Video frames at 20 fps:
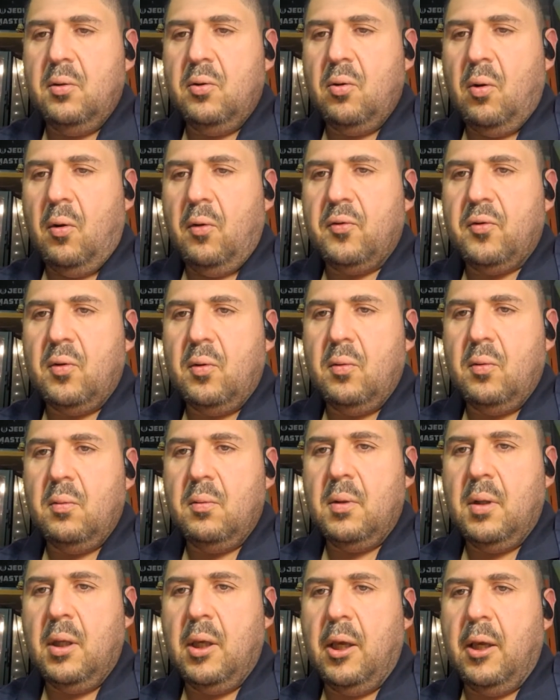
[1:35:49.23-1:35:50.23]
also
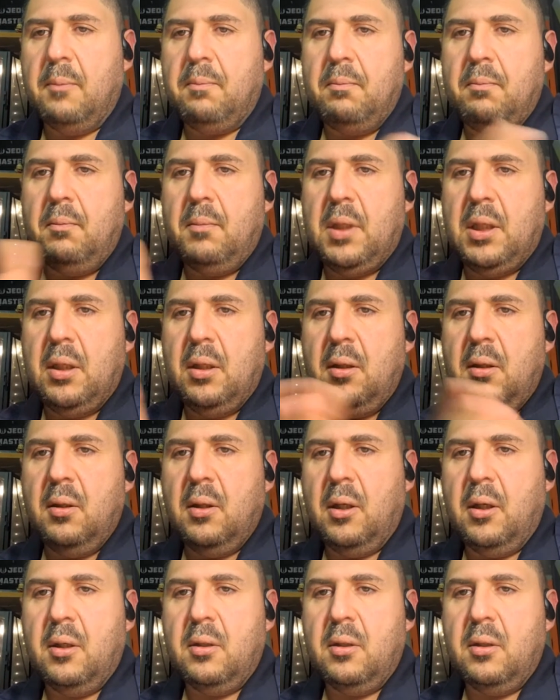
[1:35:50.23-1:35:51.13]
get me